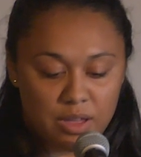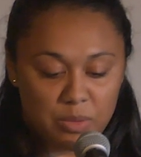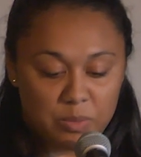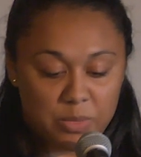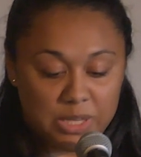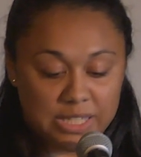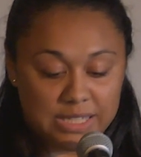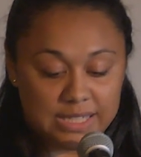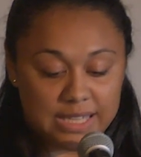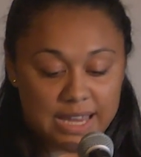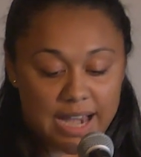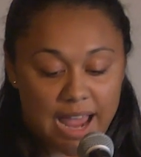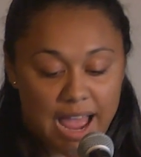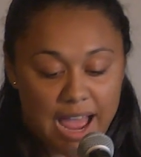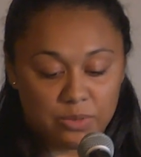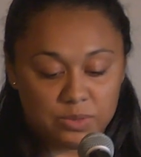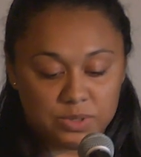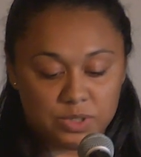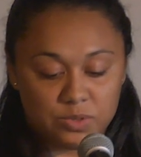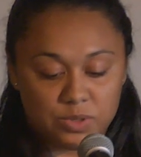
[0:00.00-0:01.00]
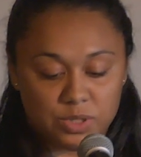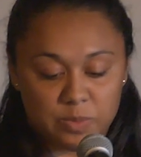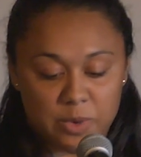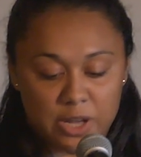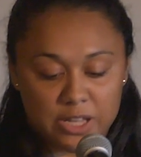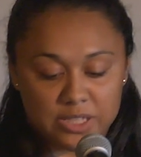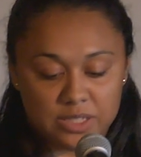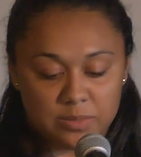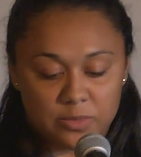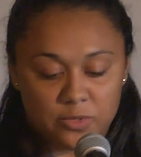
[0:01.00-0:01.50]
means that I was
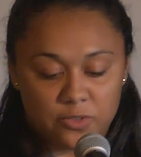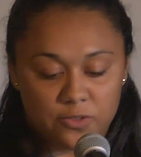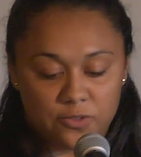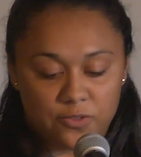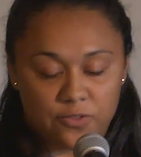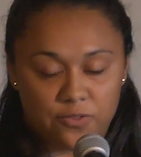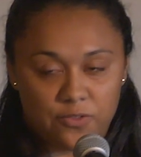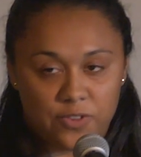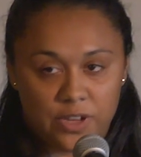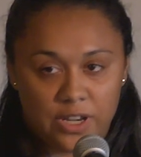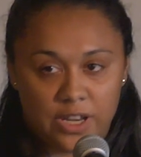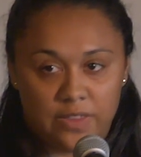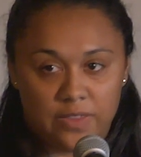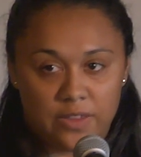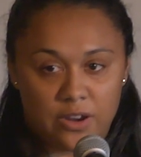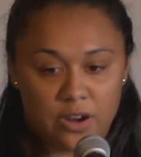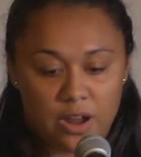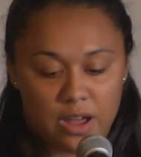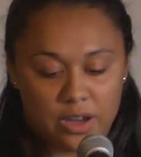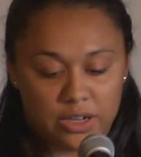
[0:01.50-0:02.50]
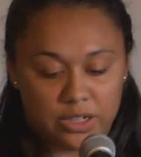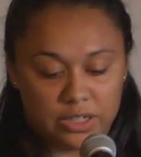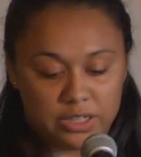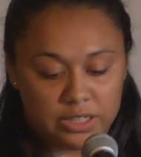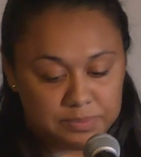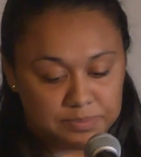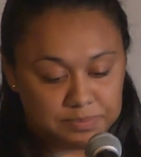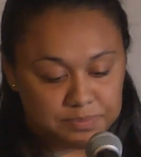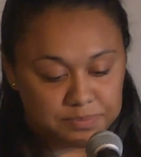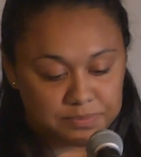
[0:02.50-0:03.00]
responsible for feeding their hunger.